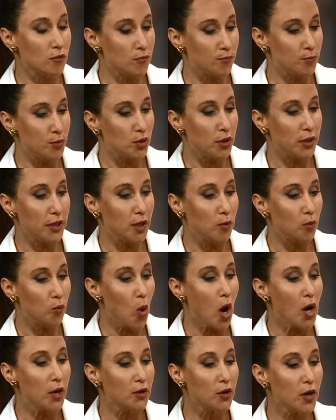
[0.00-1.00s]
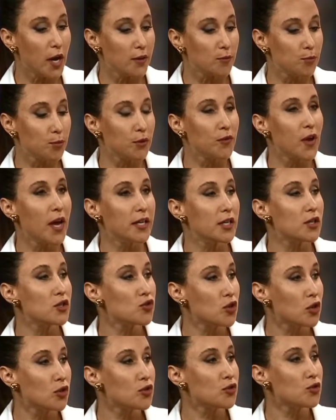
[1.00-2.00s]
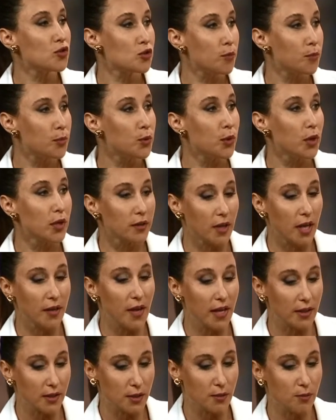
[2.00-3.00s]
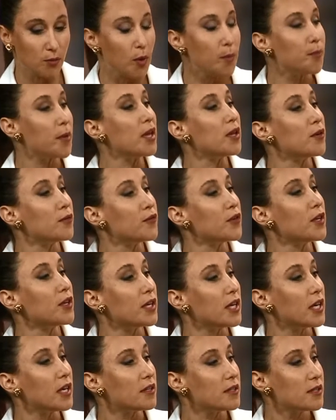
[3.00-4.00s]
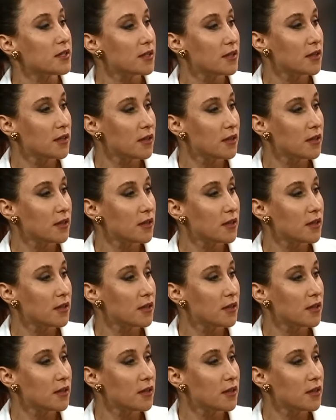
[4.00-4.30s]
pulling in water and providing structural support, and that's what Bellafill is.